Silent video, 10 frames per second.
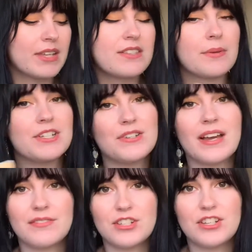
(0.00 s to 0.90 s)
So I do
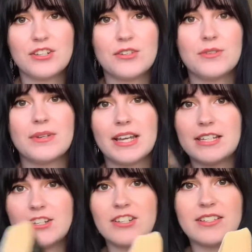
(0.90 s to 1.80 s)
have 2
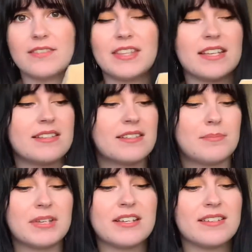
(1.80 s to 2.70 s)
editions of this
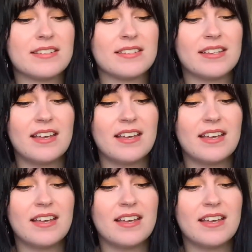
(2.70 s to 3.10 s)
because